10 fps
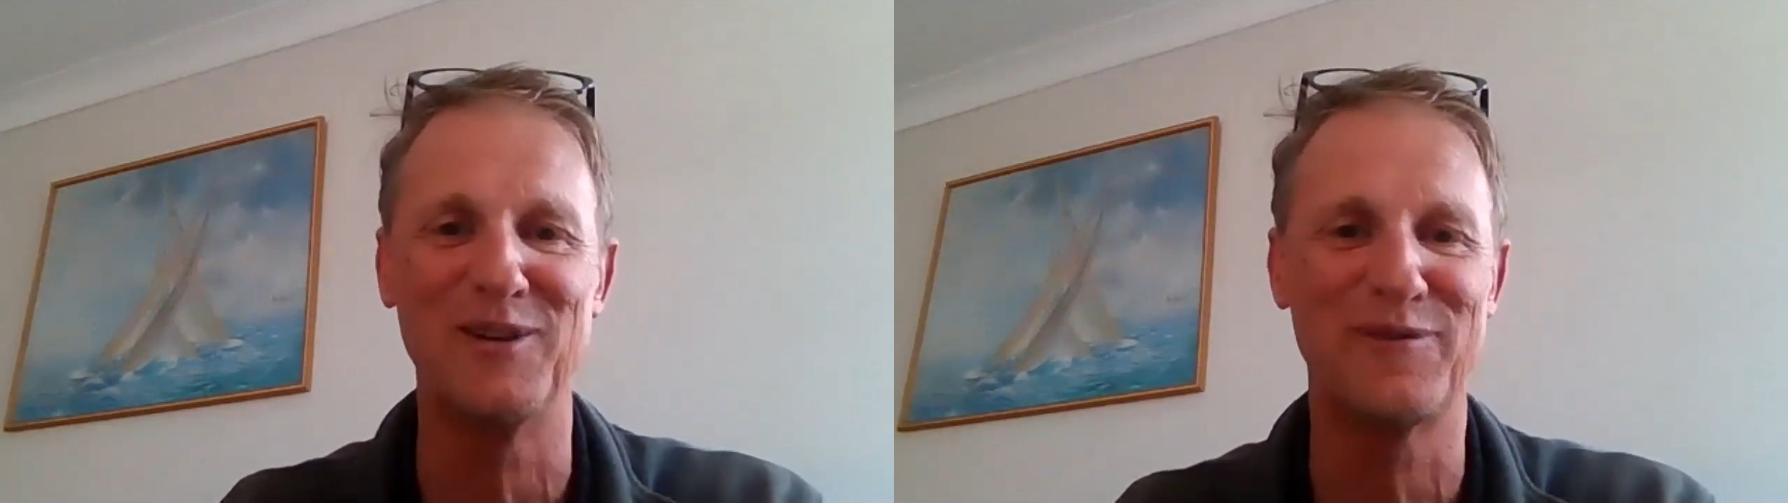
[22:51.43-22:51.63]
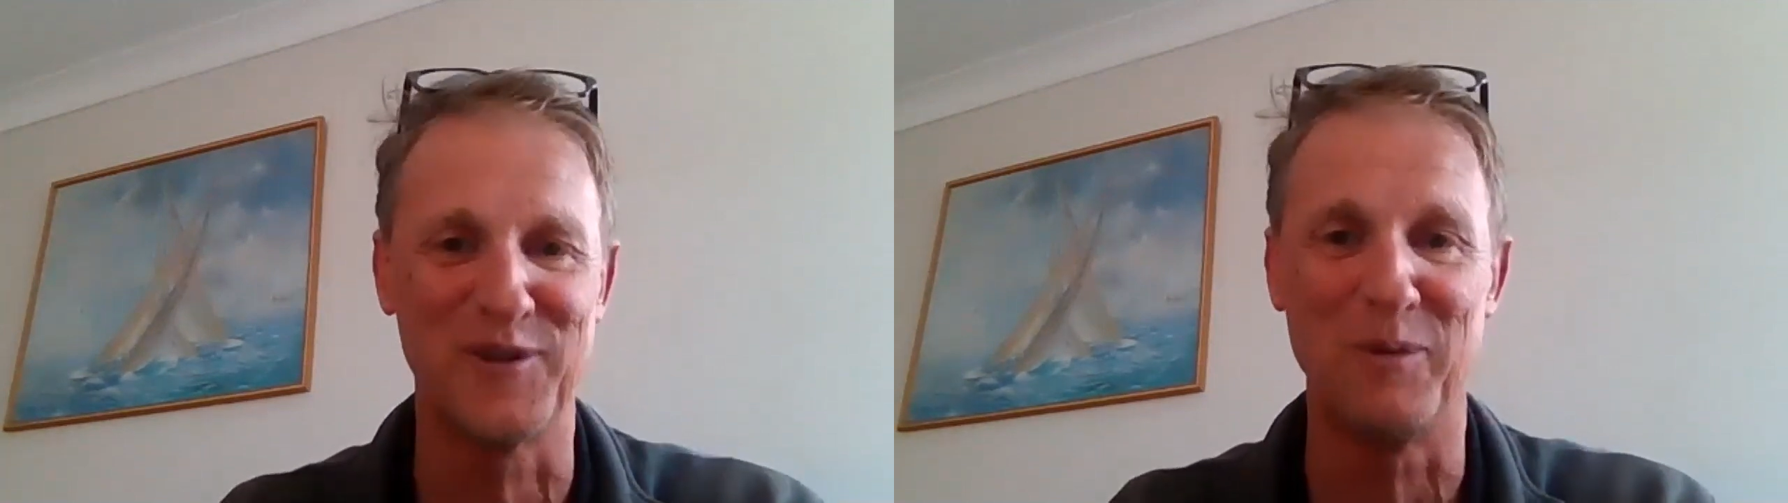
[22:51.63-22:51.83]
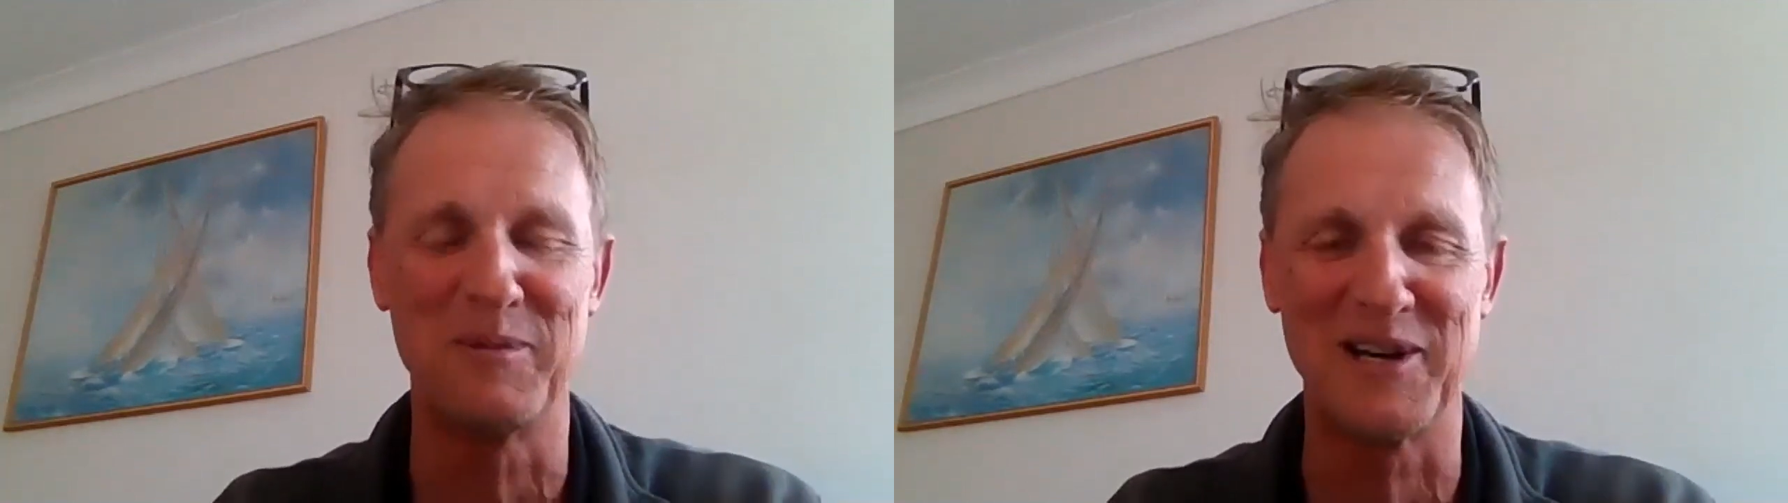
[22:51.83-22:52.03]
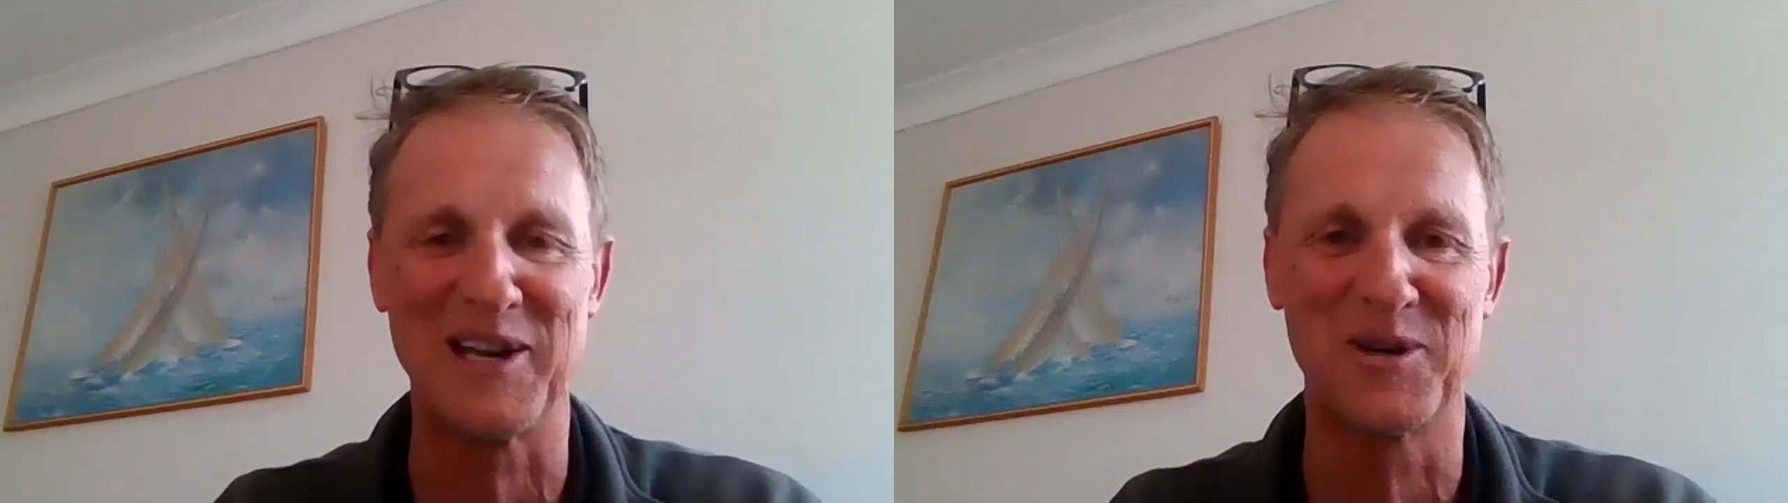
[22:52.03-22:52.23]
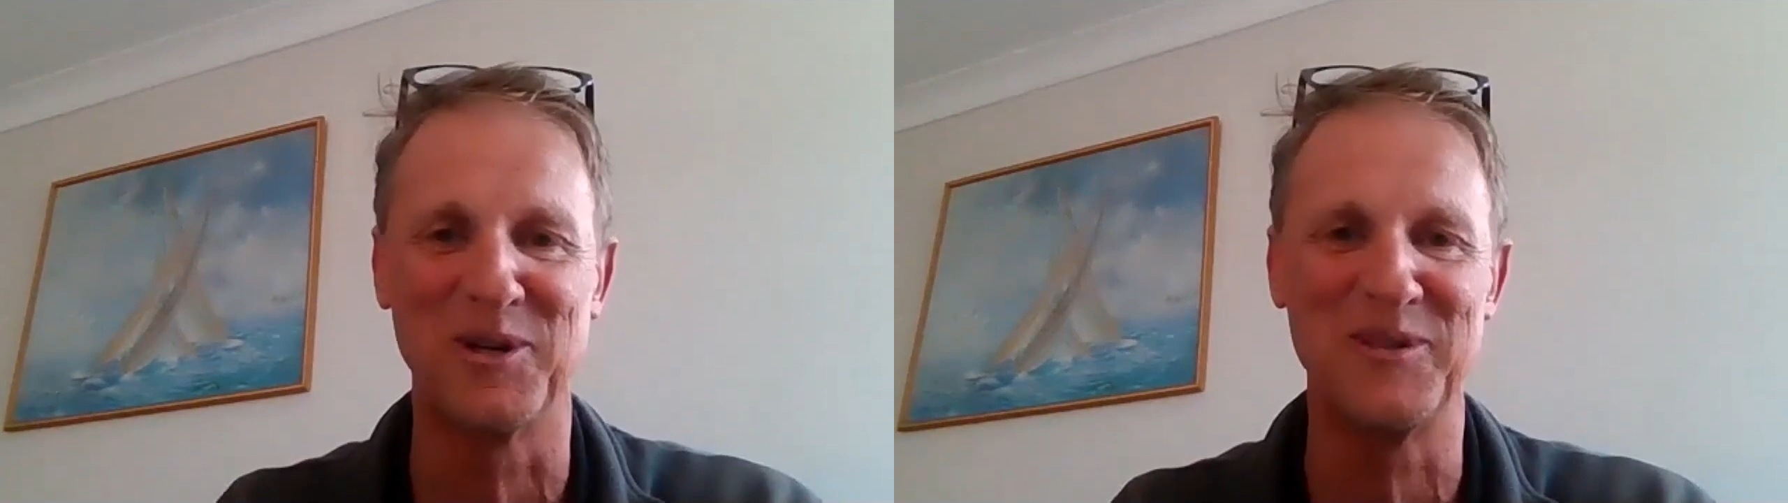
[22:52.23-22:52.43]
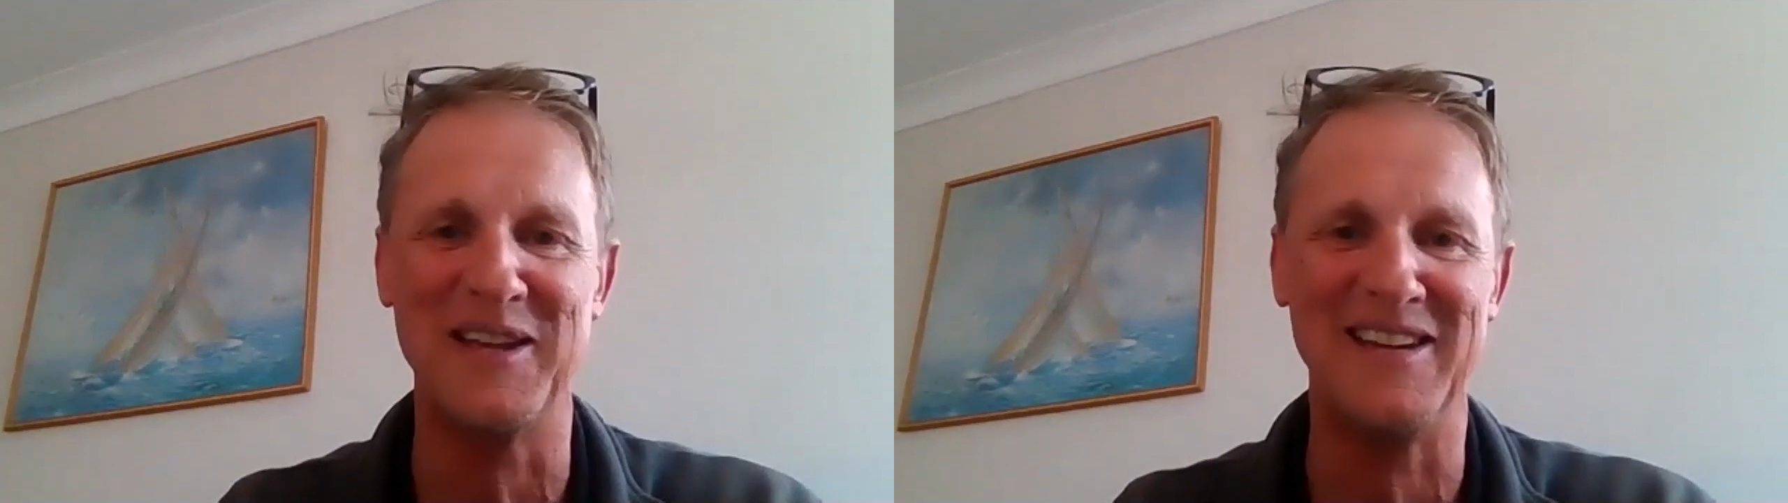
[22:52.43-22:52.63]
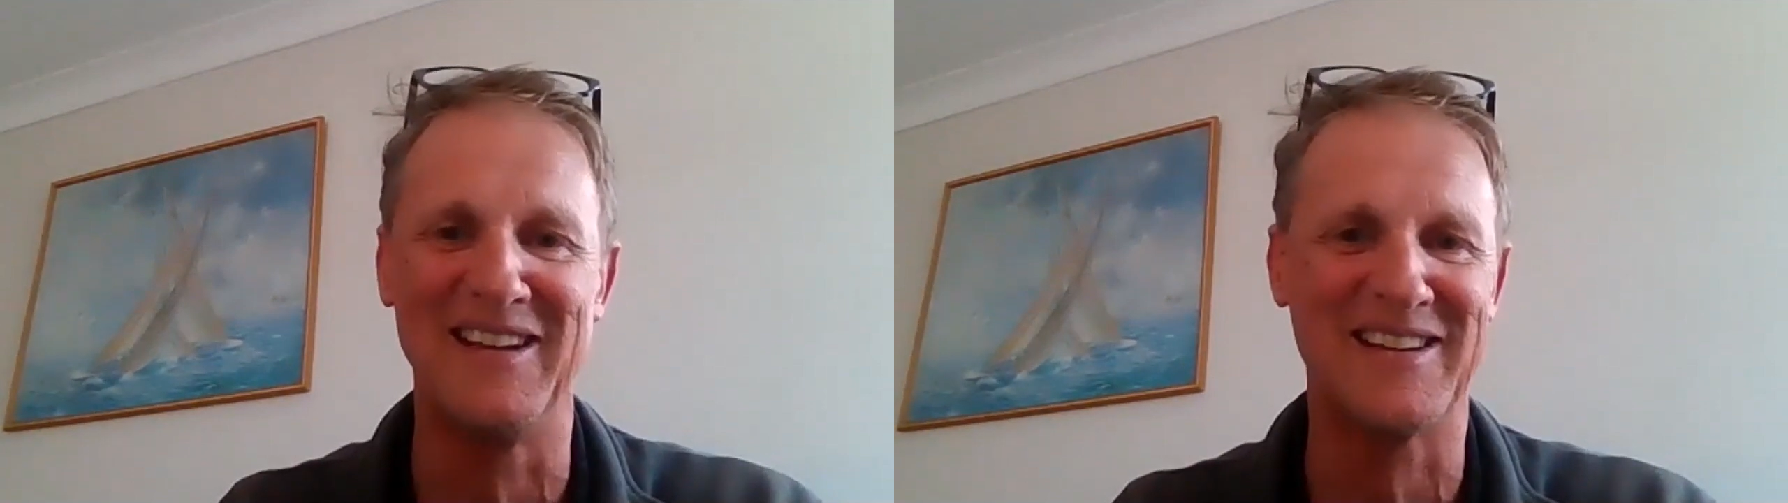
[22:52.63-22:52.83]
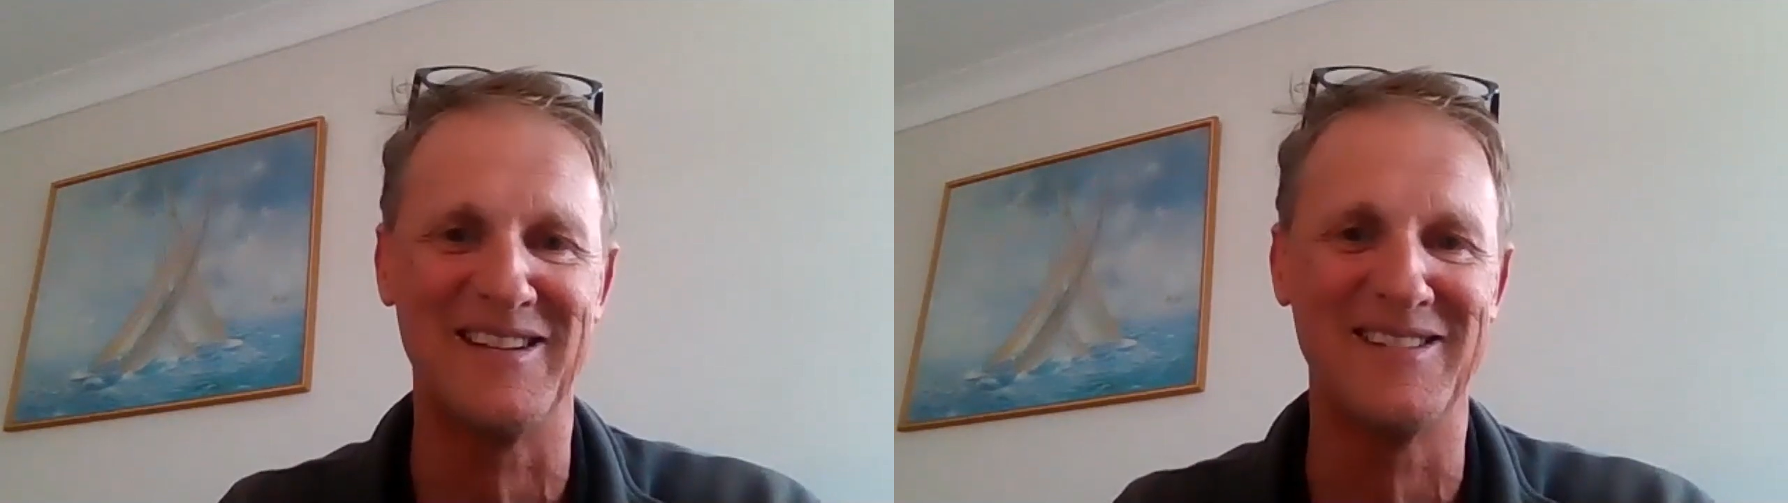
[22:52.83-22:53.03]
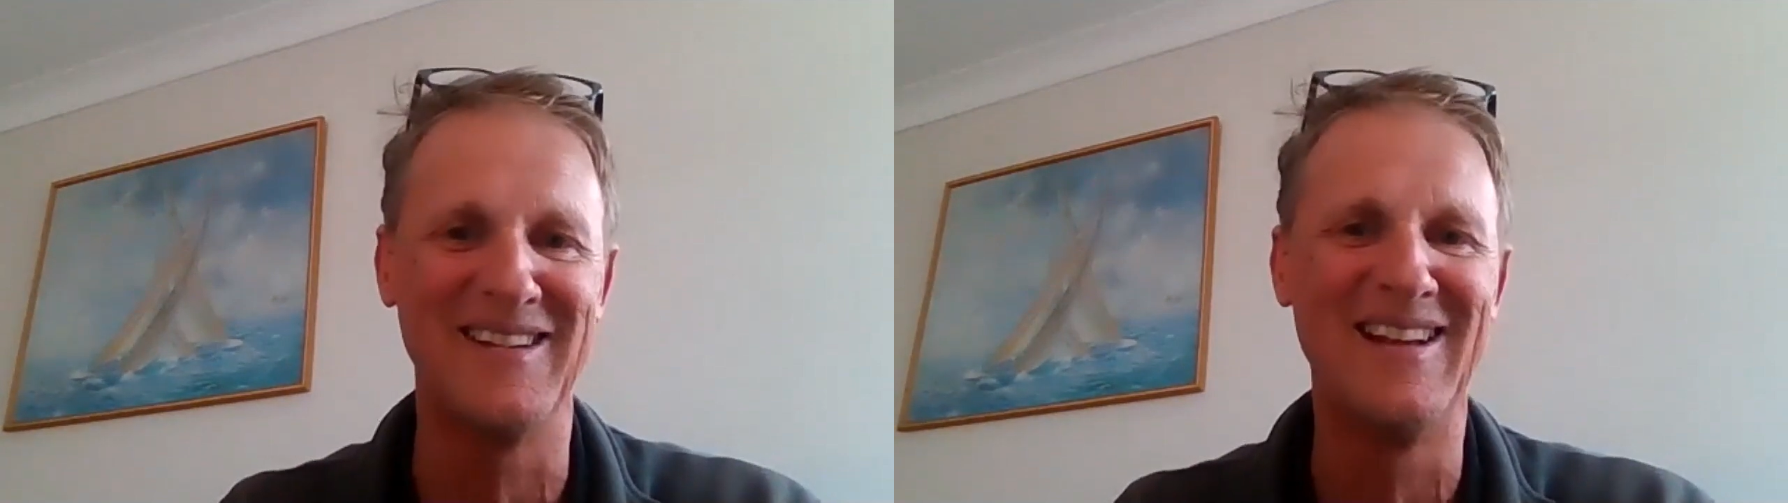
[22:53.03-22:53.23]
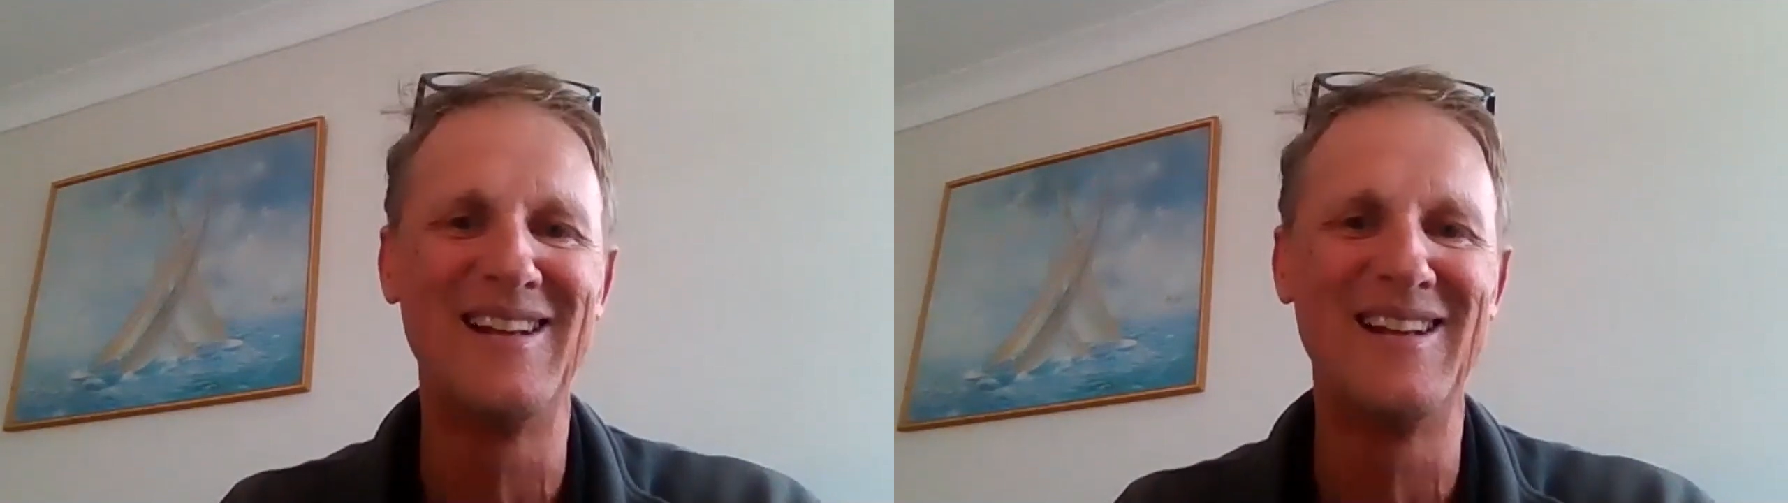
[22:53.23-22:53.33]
phenomenally good that you can,